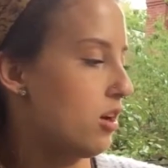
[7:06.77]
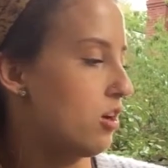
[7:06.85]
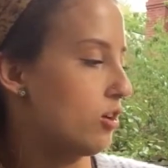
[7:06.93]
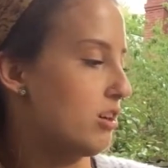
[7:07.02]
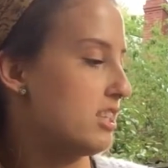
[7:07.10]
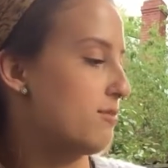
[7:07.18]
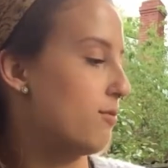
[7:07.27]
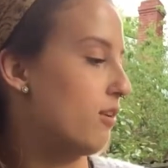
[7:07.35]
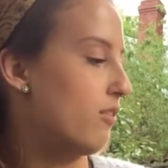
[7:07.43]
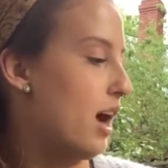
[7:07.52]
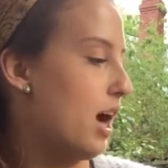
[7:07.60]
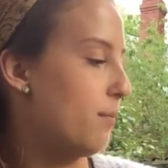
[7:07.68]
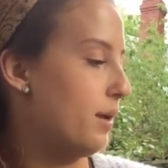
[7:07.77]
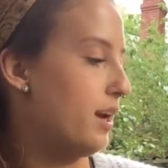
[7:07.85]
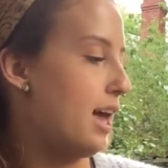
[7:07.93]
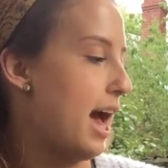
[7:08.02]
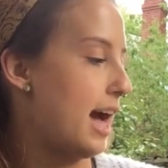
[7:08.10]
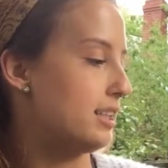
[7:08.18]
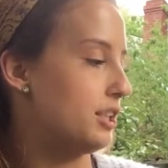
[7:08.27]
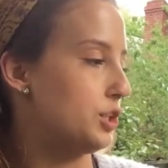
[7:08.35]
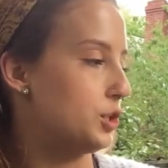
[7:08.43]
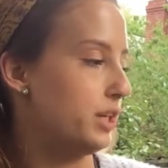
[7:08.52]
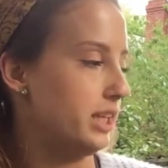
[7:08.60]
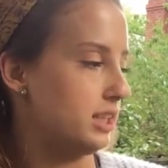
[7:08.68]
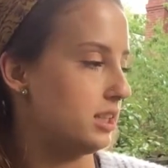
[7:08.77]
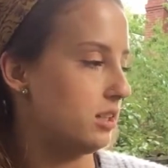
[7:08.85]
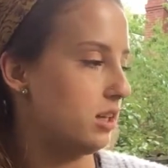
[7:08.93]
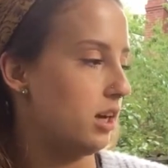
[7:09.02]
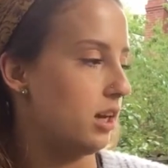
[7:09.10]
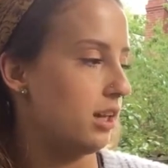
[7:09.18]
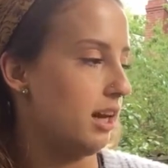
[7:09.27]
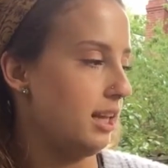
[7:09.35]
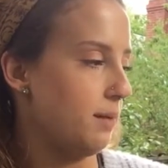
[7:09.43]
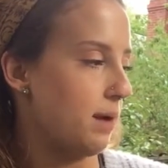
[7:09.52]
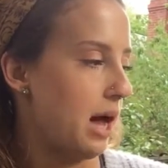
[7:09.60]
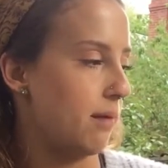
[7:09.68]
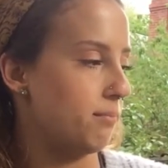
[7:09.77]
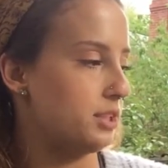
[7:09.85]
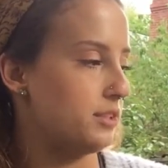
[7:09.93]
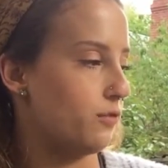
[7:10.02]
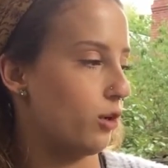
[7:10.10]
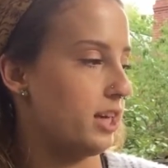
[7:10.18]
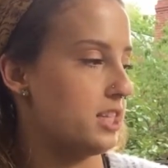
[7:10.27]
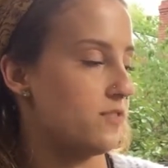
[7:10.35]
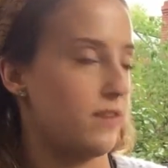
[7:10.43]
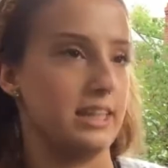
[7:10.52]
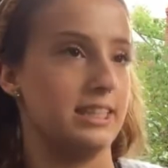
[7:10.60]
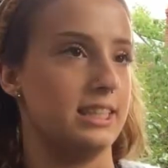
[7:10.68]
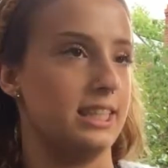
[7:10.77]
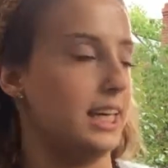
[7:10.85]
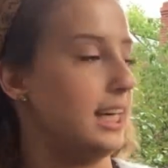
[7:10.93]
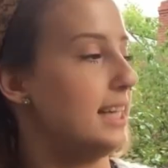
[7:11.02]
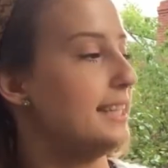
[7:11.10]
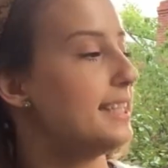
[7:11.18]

Christopher Robin has a treat, lollipops for his friends to eat.